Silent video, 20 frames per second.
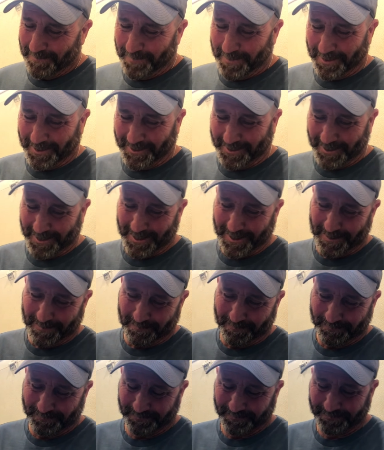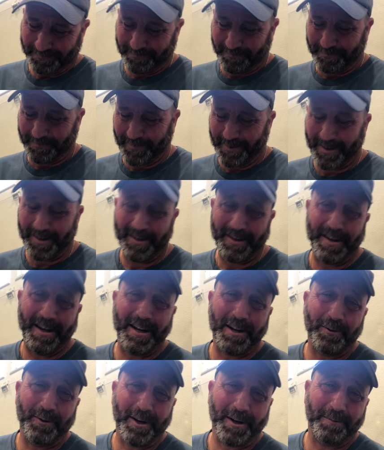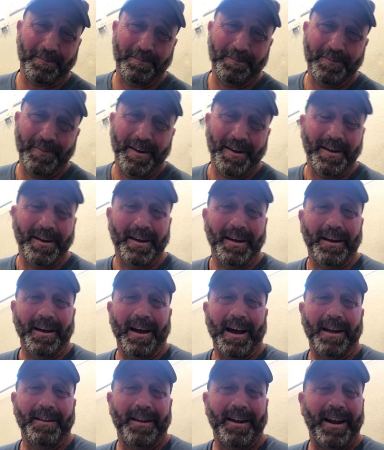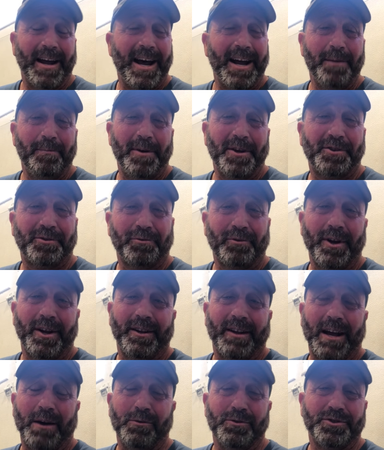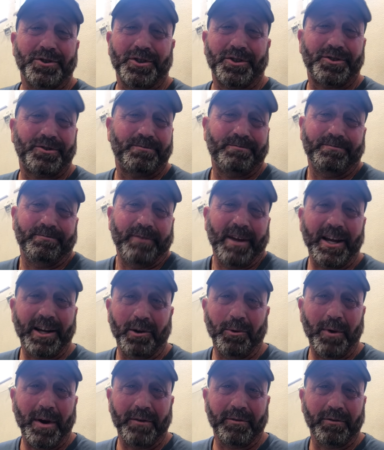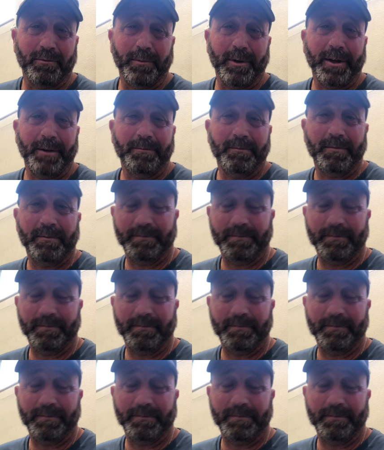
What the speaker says: But anyway, and then I had a best friend that was just taken away from me,